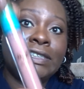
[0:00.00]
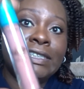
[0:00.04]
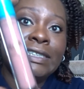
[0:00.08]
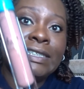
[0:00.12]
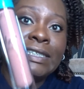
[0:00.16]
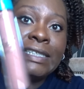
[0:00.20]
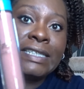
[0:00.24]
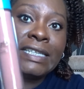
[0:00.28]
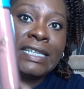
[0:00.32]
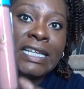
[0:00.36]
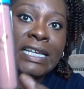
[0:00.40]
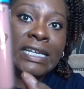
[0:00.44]

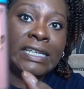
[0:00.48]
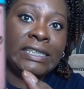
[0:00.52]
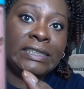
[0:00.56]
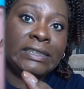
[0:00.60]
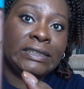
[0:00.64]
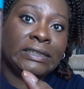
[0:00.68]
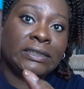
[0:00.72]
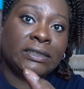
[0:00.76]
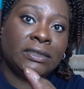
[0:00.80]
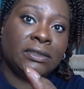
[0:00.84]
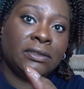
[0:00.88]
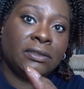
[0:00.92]
is
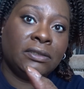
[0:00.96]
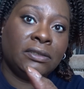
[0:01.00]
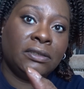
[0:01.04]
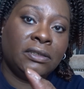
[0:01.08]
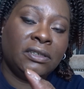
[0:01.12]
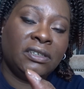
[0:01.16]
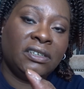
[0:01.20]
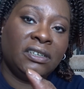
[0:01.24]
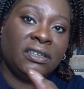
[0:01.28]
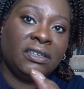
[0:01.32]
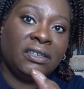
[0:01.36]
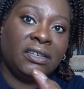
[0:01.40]
this.
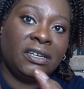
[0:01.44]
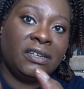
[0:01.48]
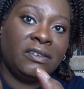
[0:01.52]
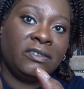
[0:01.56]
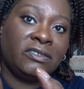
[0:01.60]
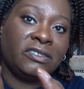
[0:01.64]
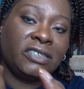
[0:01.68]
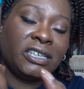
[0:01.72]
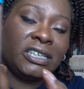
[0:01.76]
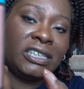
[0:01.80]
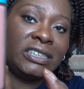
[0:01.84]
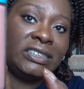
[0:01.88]
It
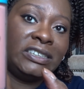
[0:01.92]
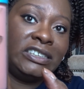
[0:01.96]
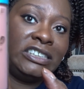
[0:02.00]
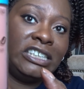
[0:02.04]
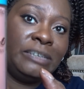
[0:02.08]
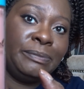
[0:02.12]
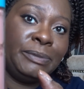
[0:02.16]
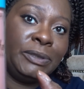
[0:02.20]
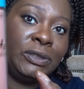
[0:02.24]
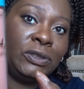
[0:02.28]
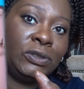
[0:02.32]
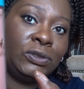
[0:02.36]
looks like a
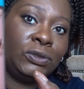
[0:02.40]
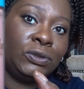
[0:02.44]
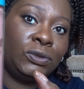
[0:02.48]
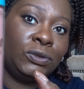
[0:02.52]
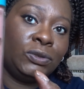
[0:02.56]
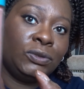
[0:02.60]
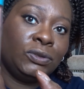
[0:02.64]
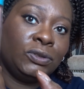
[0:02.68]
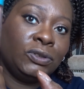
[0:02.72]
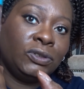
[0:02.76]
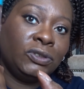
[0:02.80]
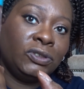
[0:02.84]
typical
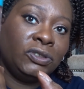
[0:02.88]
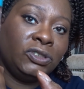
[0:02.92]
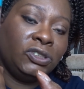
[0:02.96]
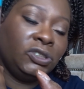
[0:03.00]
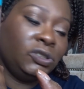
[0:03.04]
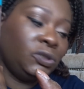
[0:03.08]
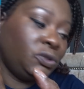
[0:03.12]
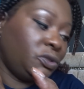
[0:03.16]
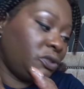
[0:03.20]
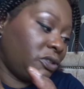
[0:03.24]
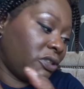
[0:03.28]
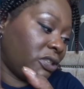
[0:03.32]

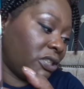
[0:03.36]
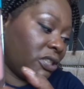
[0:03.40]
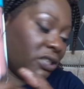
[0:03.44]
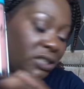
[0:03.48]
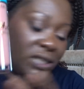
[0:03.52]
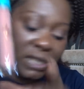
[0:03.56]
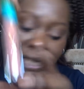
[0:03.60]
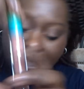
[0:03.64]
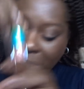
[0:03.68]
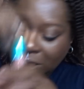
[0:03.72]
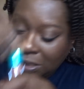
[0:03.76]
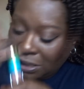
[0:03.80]
nudie
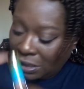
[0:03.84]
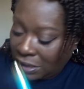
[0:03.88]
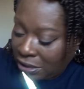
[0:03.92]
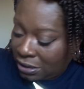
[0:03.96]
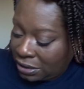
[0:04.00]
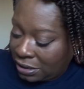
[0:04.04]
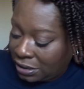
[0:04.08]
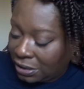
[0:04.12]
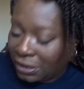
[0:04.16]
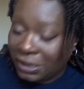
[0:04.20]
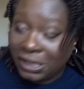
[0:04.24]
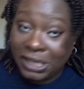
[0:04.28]
colour
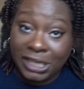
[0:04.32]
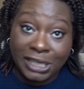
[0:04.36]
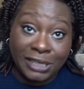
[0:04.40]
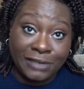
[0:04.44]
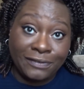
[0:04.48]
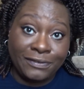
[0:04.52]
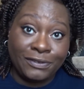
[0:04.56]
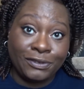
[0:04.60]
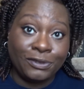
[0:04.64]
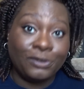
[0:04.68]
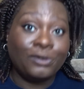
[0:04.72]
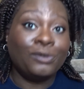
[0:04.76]

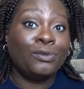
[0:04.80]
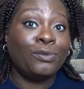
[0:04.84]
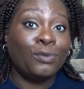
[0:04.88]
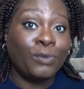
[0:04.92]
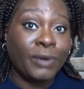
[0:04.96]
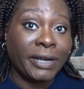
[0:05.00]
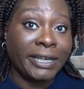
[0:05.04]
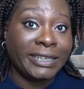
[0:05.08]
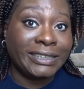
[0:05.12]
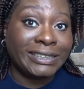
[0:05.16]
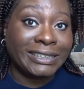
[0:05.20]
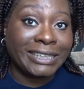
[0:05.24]
for
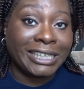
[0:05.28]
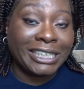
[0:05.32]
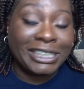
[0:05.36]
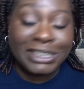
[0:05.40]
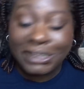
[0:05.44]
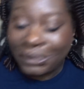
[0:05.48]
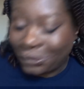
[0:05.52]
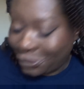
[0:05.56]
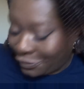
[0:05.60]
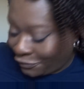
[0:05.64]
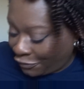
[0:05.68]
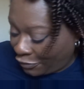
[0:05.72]
white
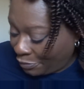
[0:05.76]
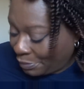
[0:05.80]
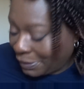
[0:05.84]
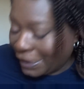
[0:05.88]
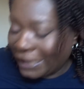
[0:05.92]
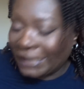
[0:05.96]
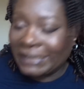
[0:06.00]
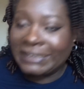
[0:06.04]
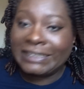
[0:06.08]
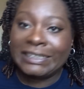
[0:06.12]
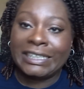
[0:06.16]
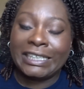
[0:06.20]
skins, not for
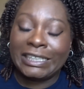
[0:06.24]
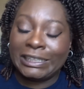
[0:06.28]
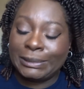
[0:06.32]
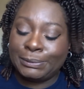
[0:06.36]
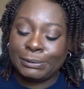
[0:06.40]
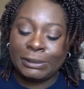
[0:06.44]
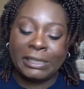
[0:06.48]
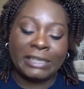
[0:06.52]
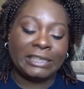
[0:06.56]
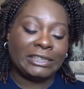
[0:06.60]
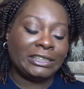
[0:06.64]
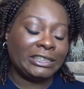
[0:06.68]
black skins.
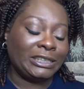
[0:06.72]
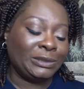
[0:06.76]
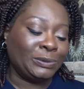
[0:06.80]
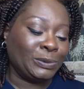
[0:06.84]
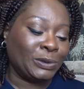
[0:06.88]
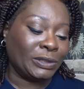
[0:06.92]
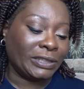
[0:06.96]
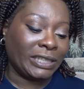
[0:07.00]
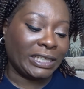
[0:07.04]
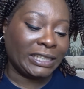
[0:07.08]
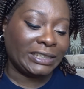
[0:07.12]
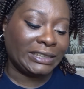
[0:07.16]
But let's see
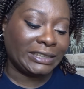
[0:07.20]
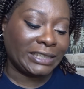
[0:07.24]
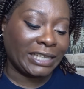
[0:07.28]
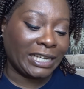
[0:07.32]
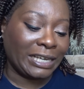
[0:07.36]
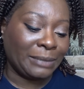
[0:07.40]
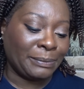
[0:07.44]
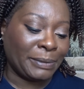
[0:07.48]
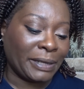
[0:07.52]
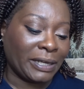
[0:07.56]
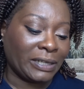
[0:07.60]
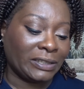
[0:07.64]
what they
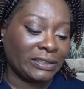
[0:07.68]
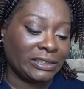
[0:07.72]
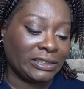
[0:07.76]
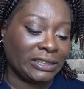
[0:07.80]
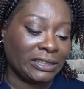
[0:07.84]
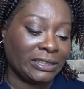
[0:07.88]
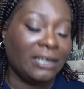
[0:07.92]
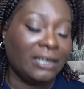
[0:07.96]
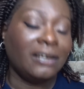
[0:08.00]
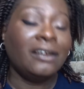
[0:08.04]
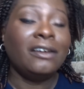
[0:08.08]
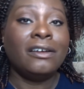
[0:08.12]
say about
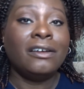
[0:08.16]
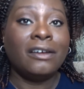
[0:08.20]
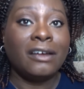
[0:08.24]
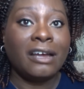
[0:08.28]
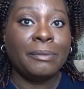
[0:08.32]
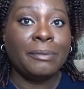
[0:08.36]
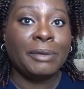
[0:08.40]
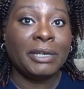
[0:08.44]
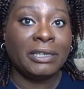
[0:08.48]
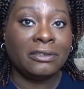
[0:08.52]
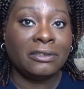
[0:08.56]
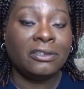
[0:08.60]
it.
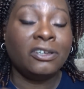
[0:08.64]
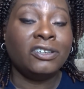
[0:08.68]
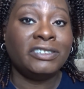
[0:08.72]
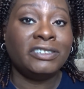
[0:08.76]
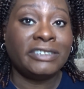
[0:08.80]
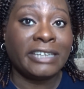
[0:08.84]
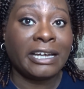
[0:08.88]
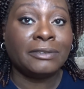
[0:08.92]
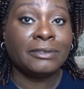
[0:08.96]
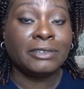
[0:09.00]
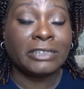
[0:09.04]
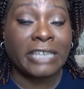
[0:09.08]
I mean, no
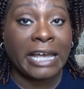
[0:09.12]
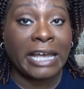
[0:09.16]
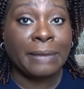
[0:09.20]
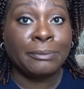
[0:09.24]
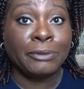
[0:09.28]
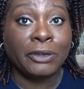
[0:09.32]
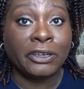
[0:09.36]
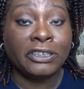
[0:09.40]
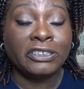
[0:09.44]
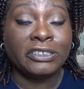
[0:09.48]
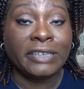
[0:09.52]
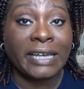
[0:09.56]
doubt I
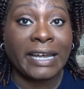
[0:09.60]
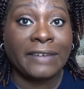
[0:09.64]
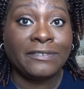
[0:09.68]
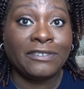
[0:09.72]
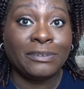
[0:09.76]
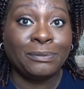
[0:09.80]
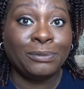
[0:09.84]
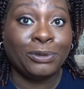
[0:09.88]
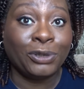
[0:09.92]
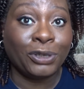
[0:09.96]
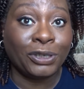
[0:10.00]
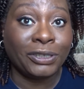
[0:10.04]
am going to have
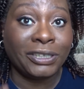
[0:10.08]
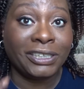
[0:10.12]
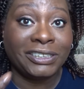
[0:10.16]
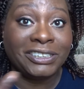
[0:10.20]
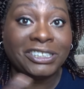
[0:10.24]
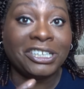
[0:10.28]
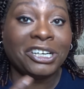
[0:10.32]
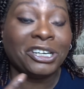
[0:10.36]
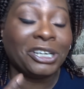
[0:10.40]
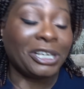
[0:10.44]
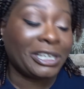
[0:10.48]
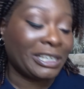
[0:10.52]
to put on a
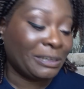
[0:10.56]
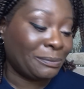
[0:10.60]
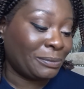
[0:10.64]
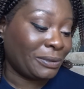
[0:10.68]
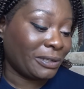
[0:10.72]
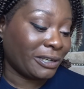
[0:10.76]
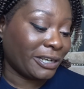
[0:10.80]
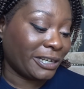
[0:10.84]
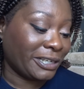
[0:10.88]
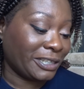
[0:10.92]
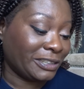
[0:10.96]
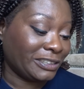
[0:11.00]
dark lip
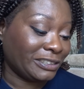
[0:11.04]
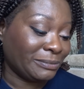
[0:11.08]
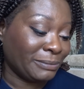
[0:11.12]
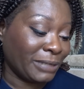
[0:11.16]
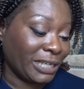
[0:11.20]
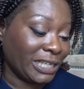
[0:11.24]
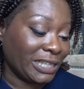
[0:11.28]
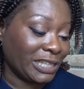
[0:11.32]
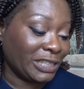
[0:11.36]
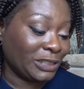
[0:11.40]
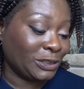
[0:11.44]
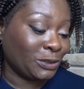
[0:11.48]
liner to
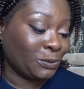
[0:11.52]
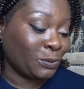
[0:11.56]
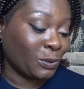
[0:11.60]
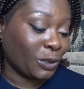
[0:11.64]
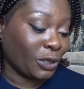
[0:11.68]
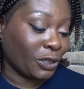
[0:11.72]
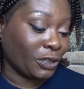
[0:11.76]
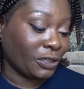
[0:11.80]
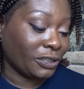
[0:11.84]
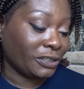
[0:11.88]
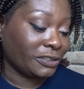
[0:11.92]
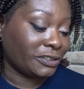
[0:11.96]
make this
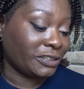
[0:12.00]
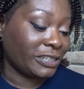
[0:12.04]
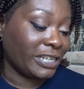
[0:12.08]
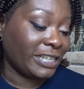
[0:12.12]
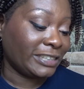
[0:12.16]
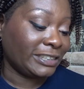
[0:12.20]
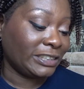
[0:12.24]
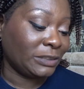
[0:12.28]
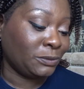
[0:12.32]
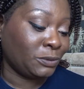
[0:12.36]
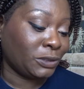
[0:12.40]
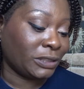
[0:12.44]
work. So
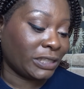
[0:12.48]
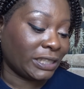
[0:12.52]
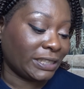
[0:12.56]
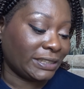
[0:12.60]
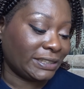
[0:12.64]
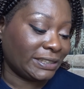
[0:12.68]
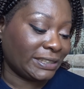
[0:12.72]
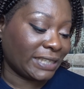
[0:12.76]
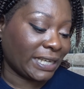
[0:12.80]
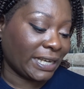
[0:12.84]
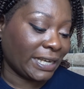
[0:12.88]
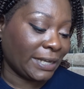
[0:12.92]
let's see what they
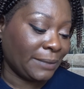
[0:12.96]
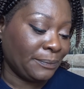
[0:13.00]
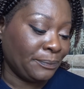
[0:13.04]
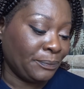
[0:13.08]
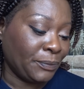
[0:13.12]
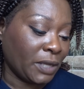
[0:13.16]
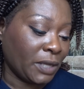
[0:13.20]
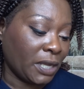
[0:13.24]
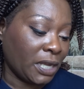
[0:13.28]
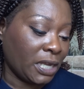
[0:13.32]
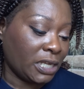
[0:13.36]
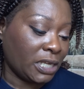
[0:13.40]
say.
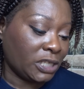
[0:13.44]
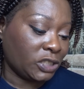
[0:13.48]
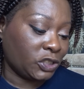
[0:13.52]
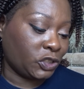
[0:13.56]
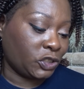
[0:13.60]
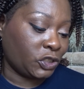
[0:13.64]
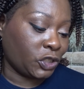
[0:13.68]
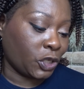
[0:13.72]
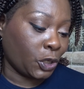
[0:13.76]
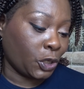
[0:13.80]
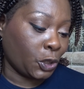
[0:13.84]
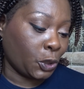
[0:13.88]

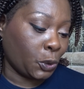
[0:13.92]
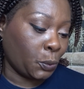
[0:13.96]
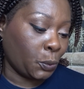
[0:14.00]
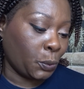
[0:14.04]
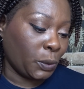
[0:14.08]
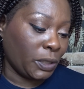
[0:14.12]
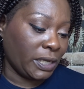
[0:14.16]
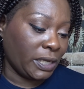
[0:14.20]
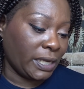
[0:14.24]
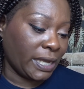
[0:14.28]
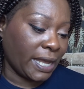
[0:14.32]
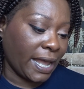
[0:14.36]
So
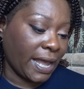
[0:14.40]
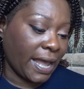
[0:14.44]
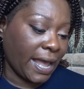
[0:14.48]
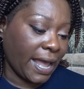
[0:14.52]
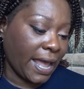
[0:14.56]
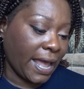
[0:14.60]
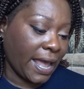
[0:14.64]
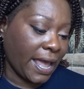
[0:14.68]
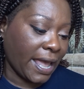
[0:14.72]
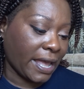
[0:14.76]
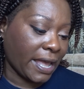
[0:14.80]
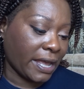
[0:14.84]
we
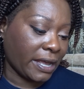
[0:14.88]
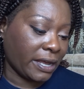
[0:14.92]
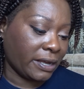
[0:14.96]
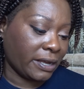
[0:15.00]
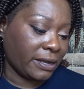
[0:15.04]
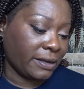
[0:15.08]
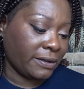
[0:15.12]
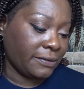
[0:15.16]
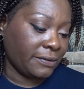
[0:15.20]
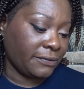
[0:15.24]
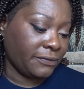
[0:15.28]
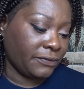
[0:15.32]

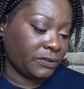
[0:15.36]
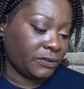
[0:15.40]
have...